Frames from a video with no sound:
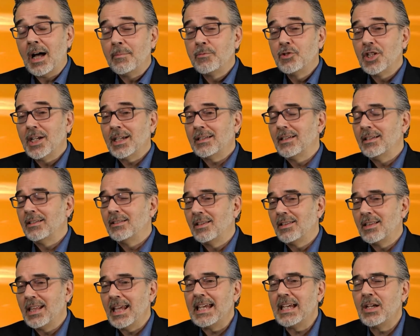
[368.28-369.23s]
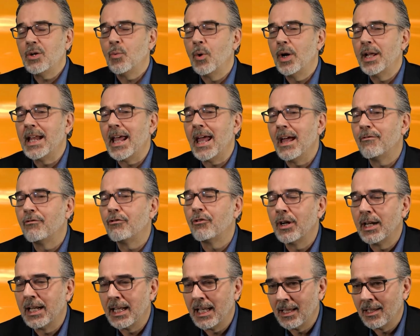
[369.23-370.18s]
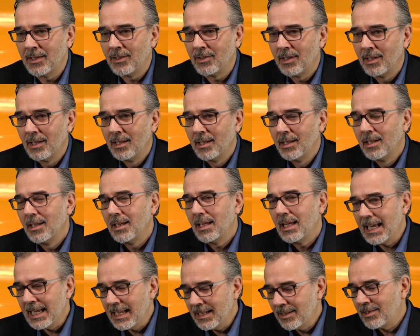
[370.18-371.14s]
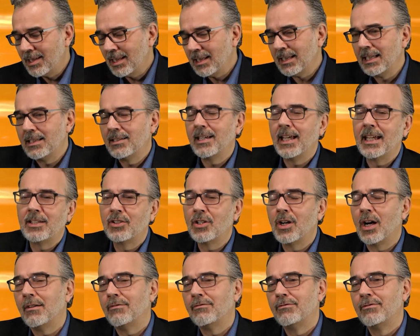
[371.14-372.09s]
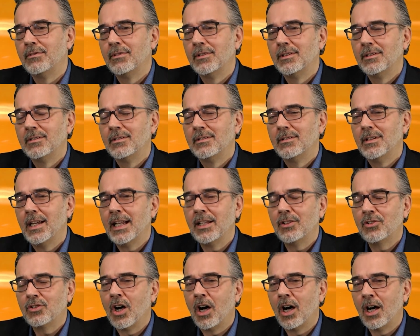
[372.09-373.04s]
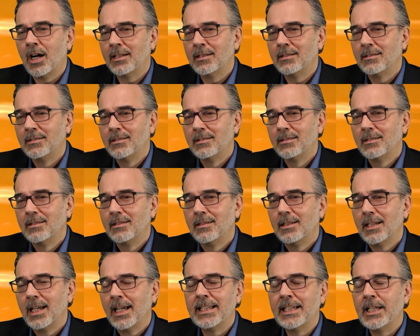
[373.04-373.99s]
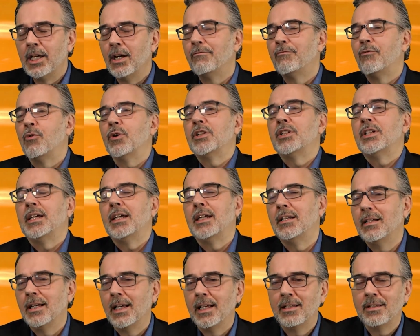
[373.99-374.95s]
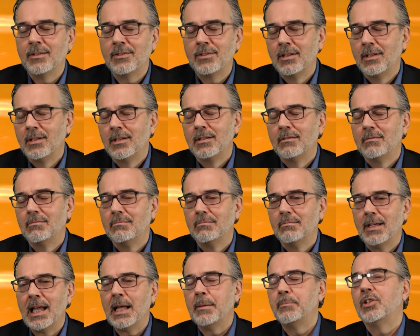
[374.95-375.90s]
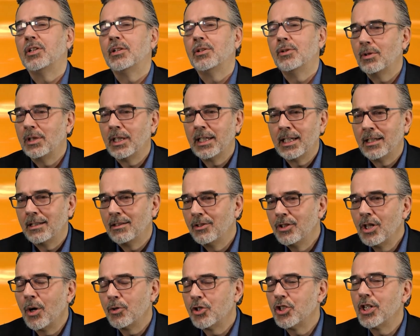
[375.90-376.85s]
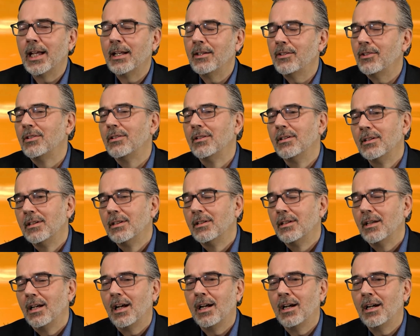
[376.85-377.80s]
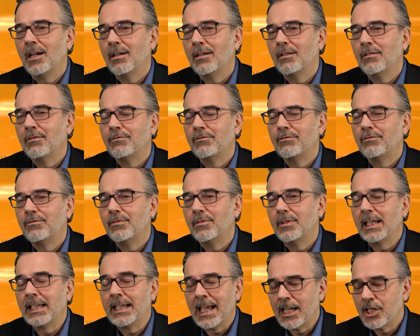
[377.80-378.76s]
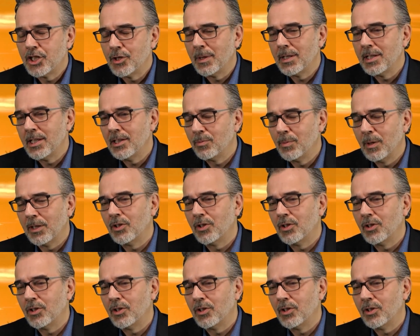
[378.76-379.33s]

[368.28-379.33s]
object, this thing, whatever it is, instantly takes off and is gone. And the F fourteen has absolutely no chance of engaging with this